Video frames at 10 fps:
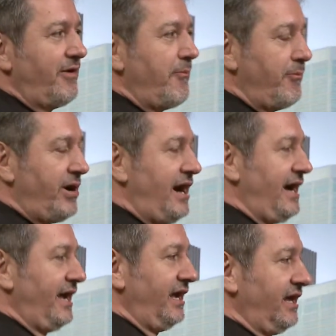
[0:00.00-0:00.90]

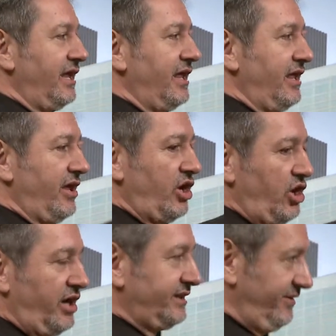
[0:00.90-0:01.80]
by
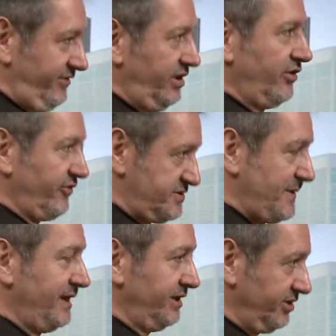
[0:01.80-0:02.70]
her activity of
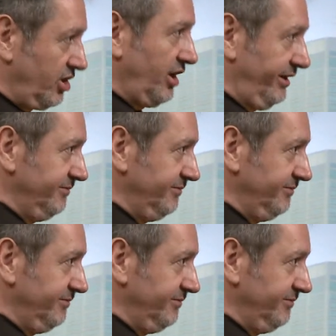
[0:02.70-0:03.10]
expanding the garden.